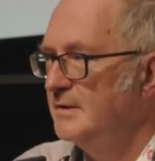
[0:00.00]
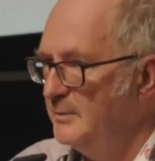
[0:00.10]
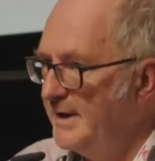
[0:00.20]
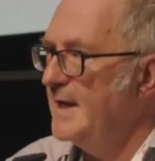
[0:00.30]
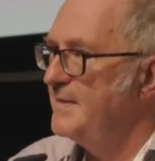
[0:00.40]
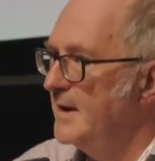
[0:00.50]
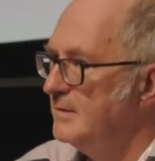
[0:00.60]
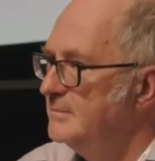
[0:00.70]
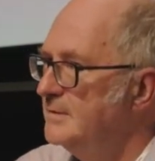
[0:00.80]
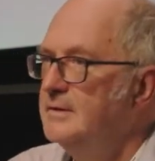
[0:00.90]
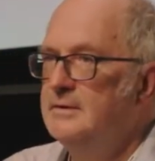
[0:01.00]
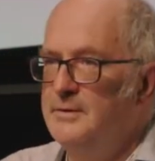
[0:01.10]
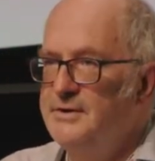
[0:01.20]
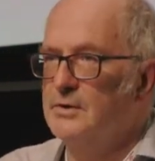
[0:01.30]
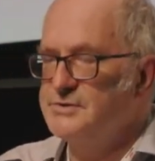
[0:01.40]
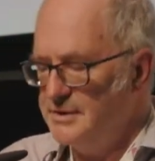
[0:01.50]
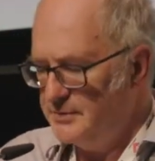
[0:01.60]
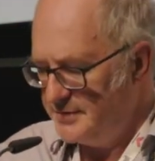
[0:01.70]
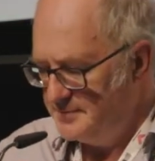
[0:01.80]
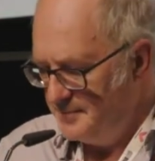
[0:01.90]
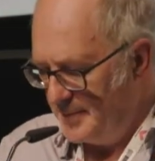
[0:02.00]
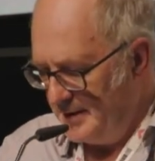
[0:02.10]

We get that. We're not children.